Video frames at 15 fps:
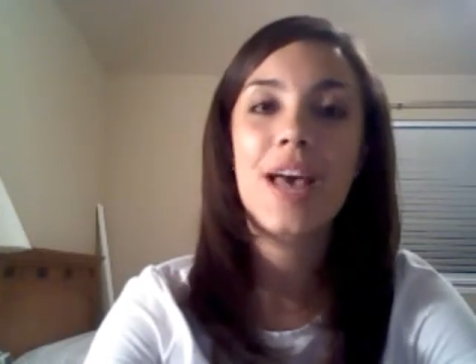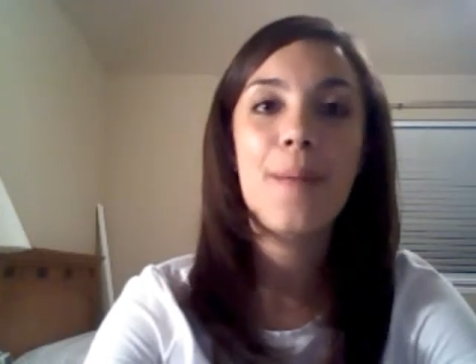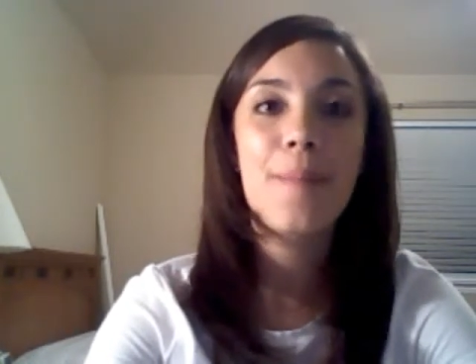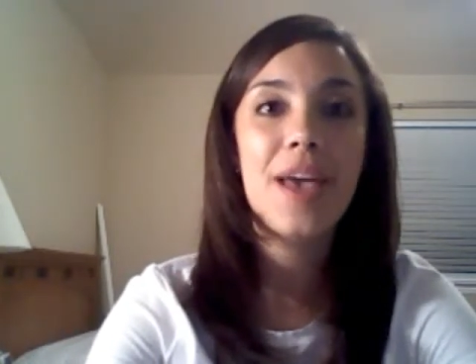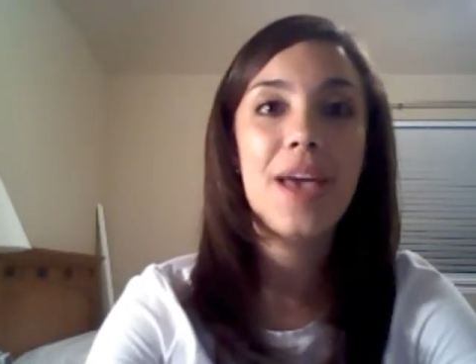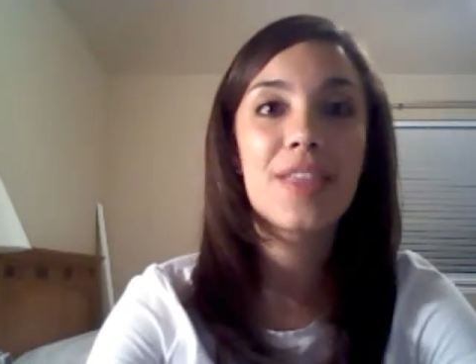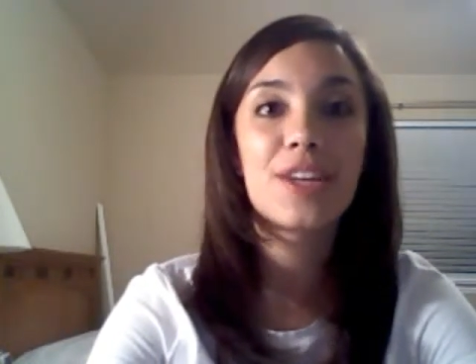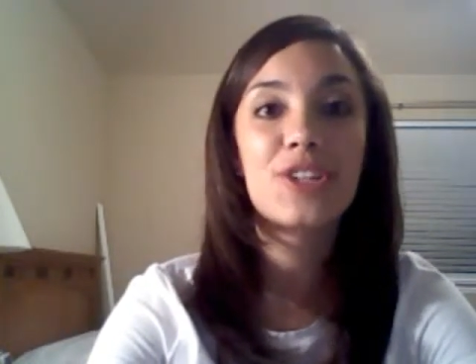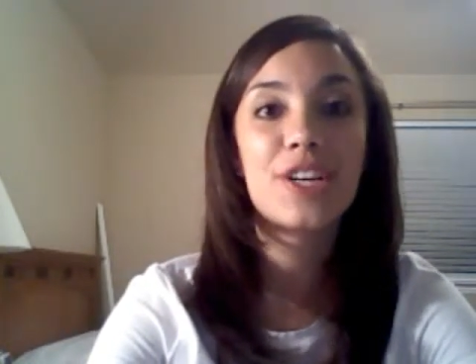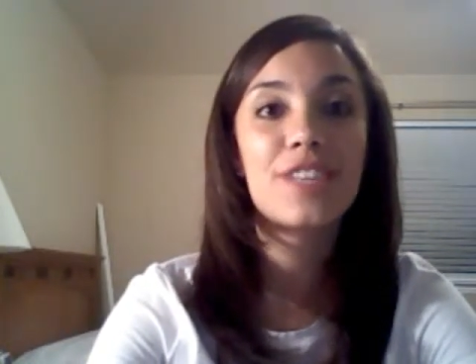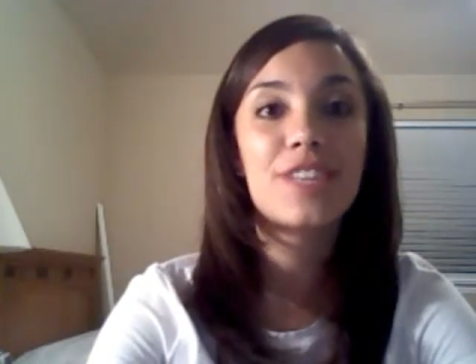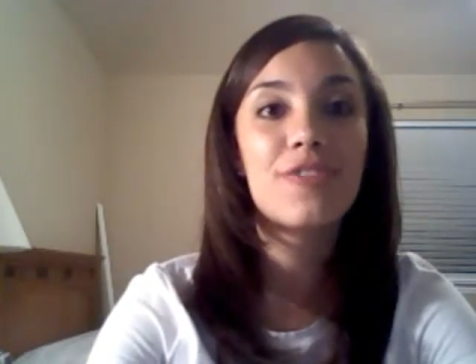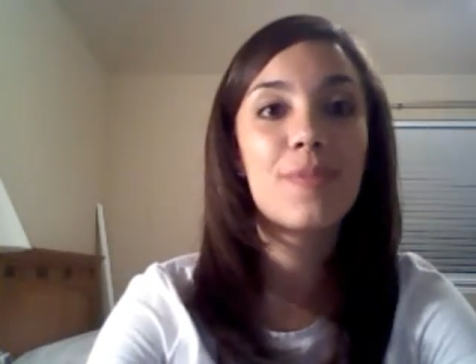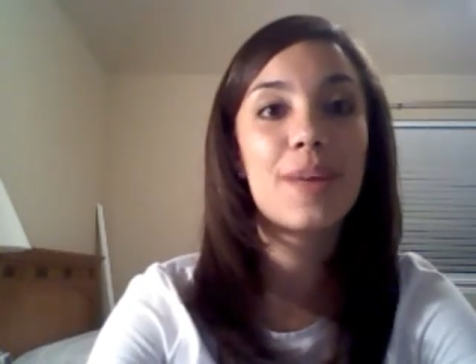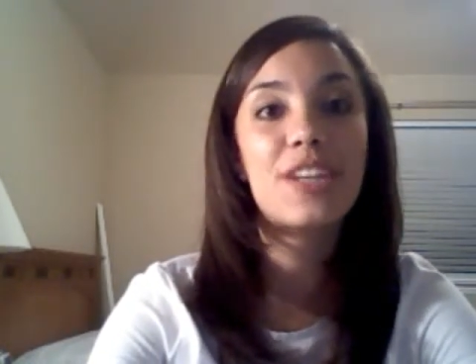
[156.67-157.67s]
made their
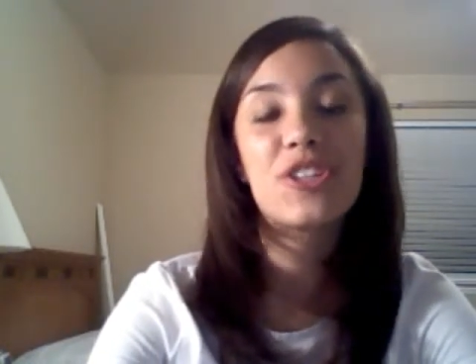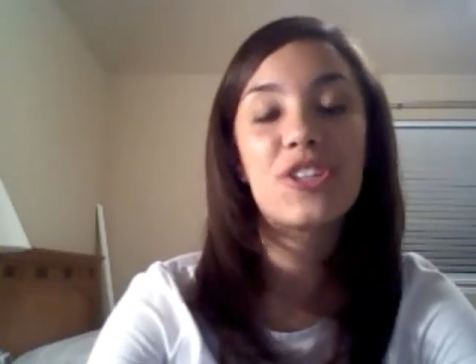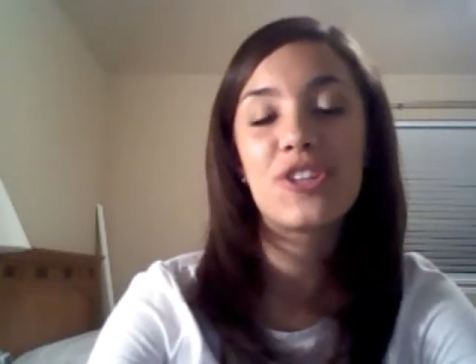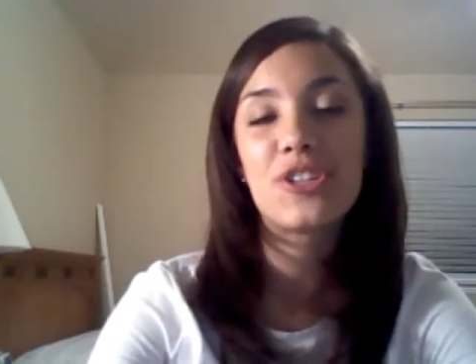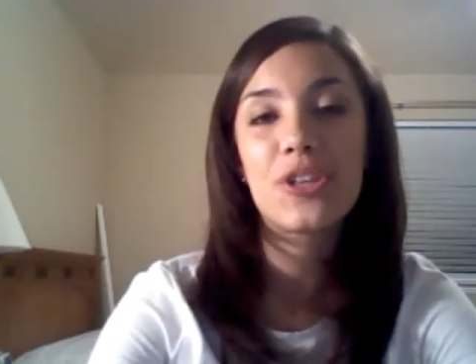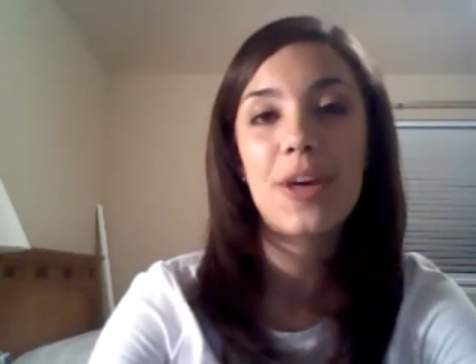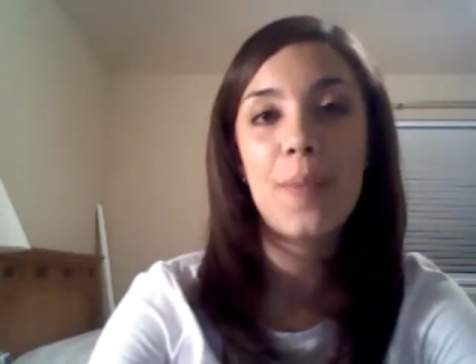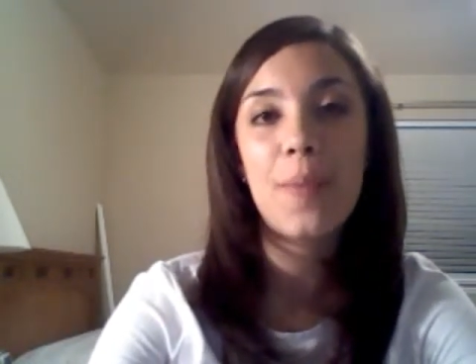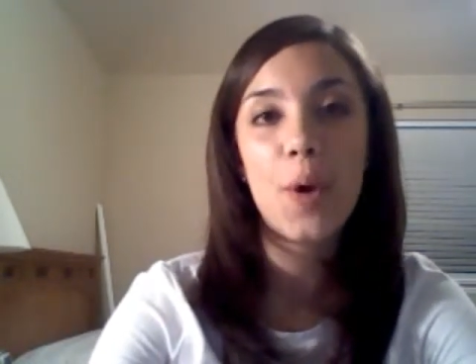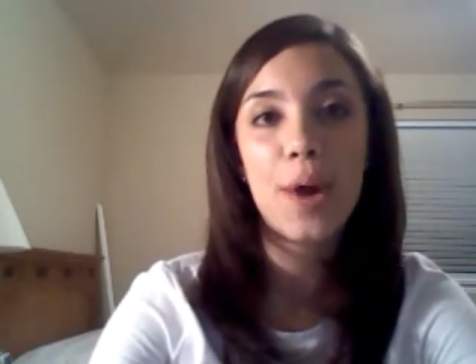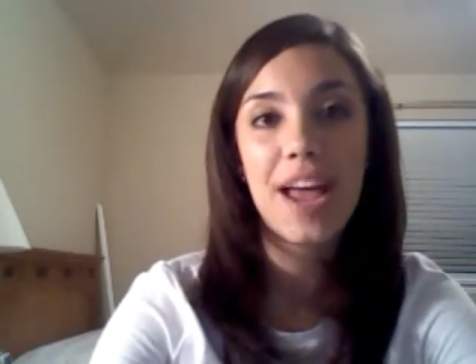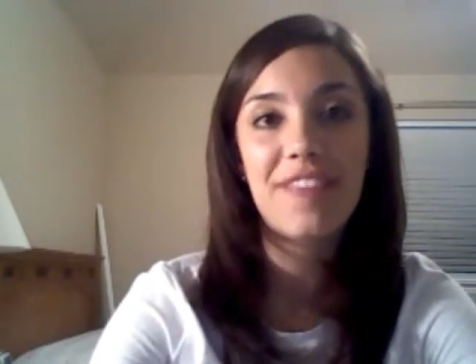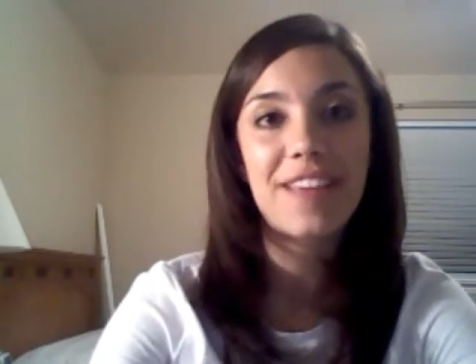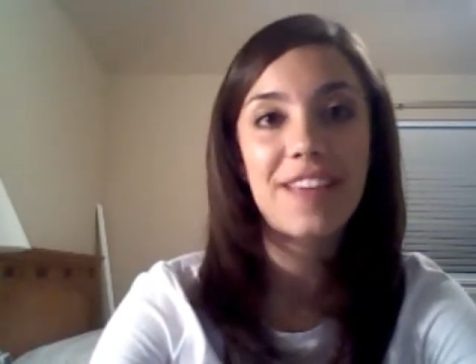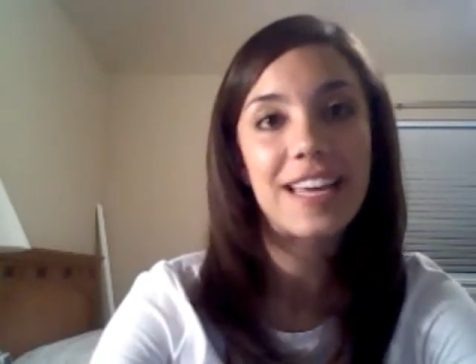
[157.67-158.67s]
transformation into a more
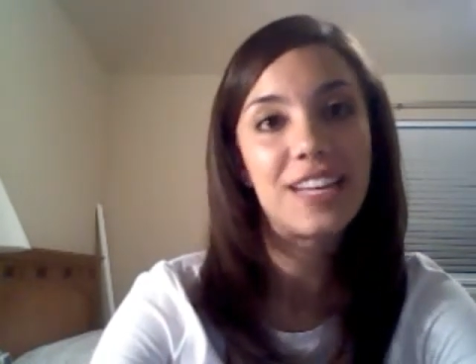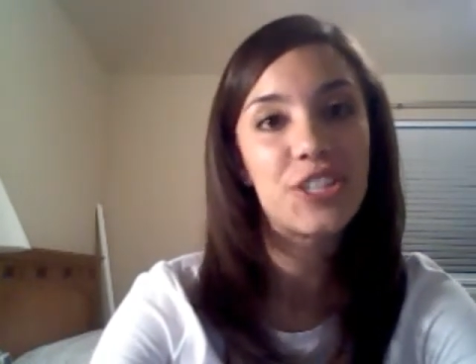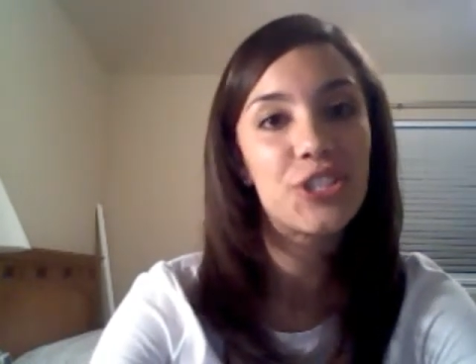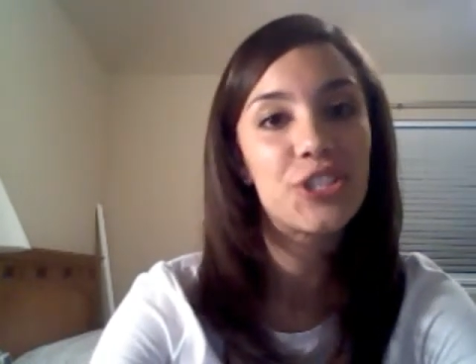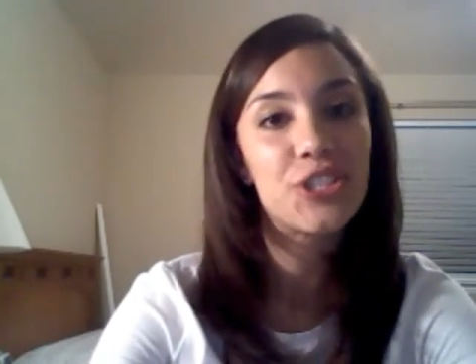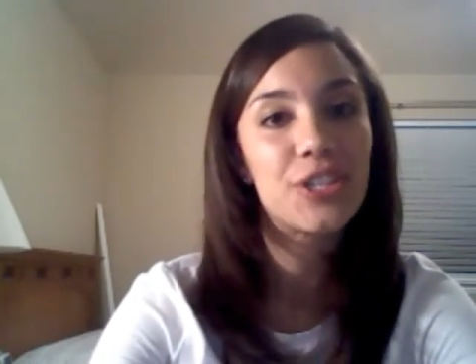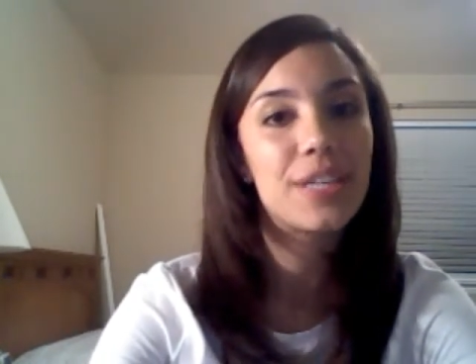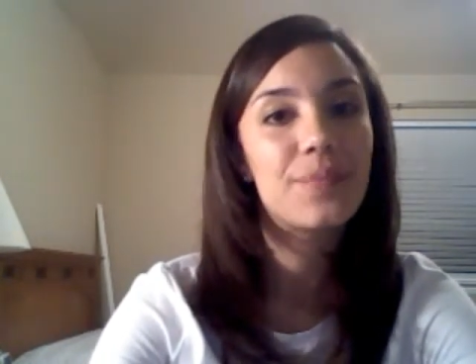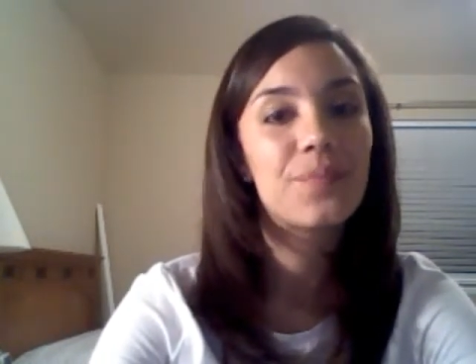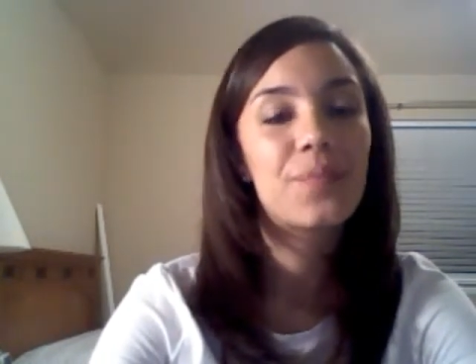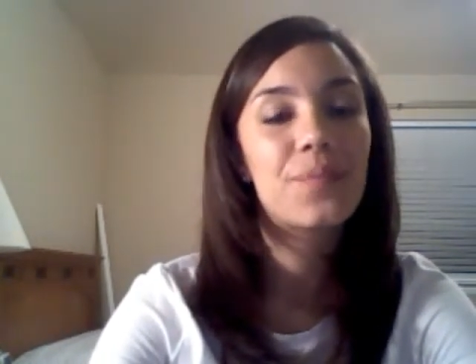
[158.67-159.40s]
heavy industry.